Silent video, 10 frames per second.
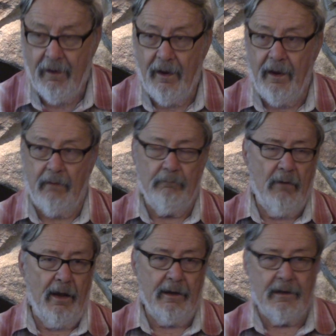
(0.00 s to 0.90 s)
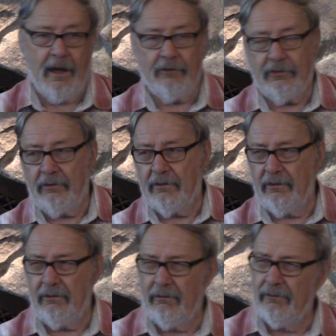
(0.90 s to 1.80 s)
And my gosh, you could
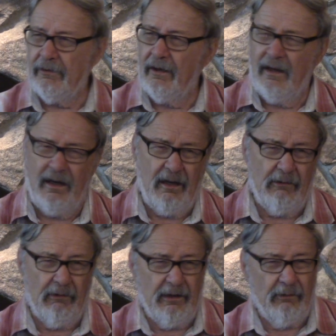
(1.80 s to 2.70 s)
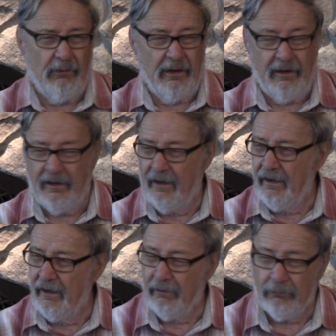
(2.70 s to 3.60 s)
use it any way you wanted, and
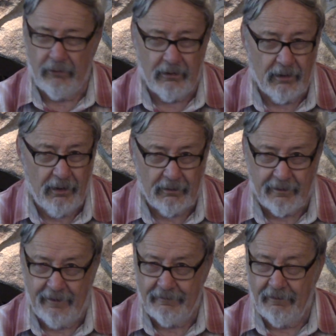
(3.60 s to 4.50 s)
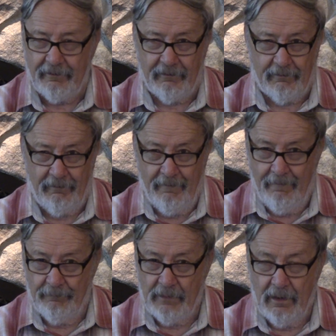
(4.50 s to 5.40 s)
there were all kinds of deer
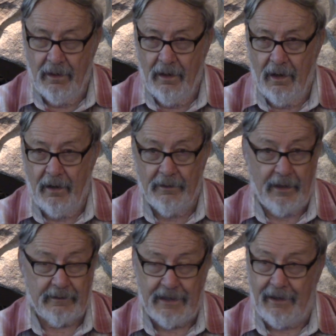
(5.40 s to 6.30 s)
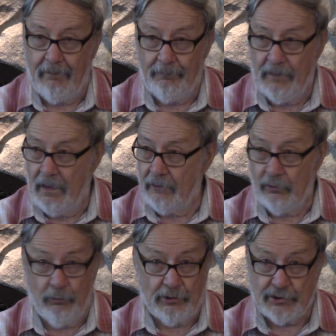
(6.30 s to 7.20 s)
that came, that
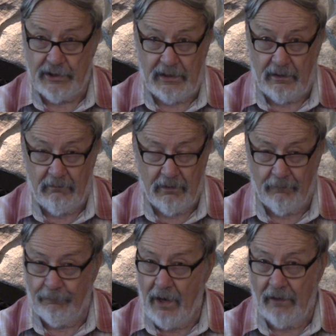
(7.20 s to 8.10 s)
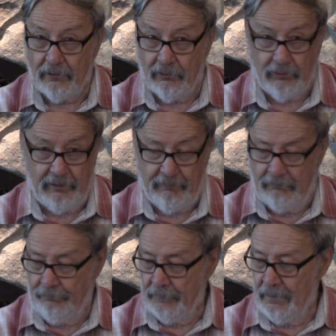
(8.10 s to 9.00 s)
you would see, and follow you
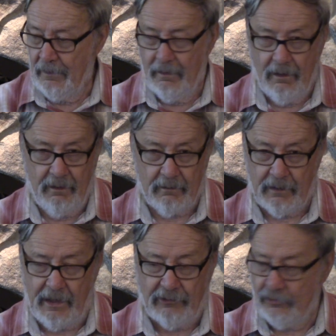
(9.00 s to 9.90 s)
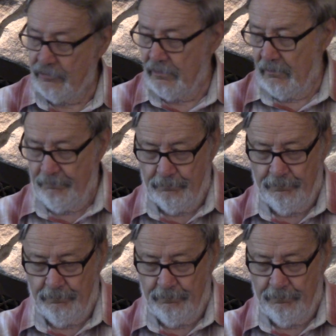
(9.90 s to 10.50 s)
even. Guys used to